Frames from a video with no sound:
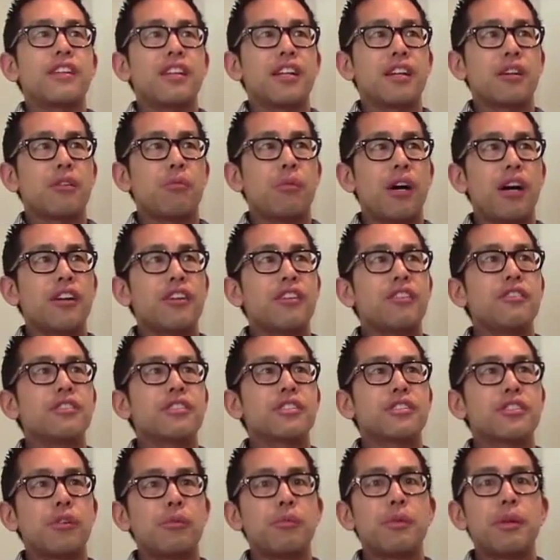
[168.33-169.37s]
Like, why do
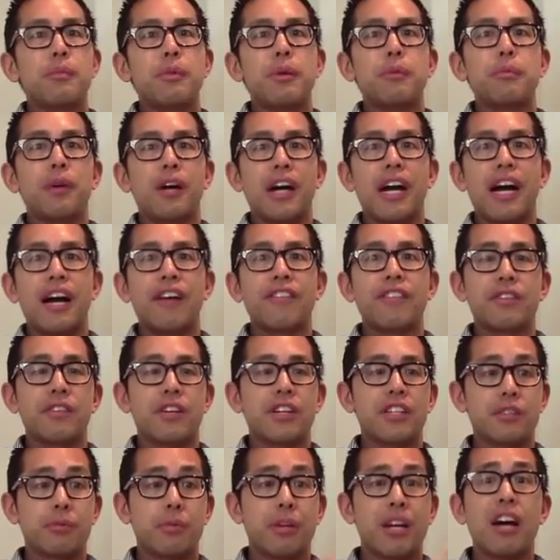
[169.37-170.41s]
so many people have them?
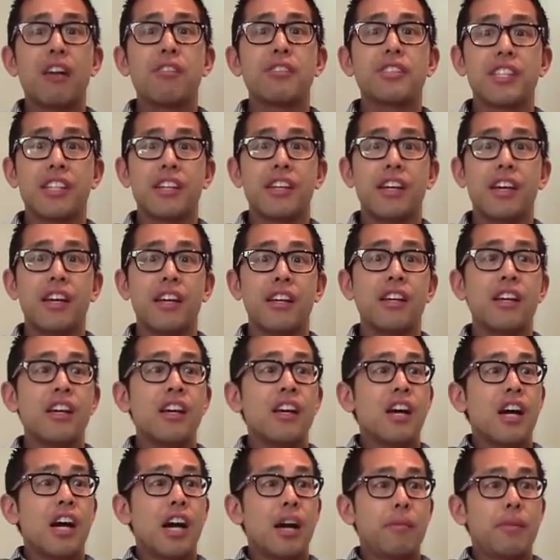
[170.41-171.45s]
Because when I was a kid,
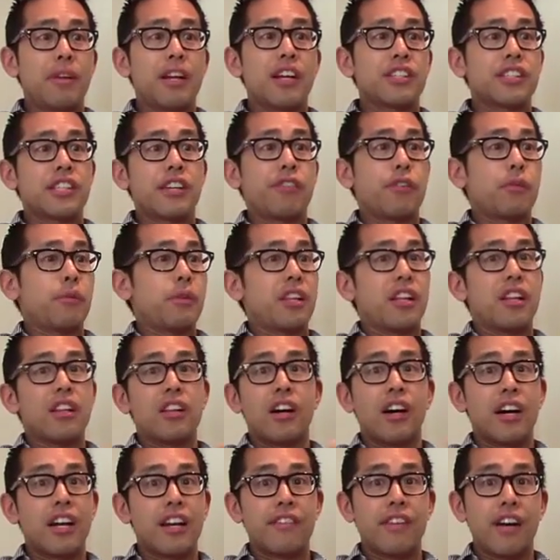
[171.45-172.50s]
I suffered with a
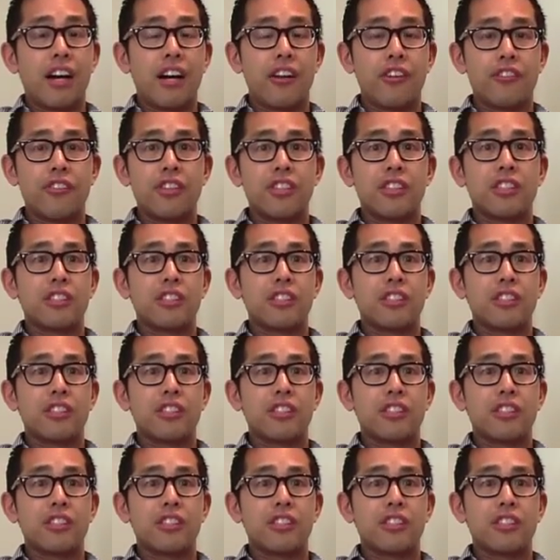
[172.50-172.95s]
lot of allergies.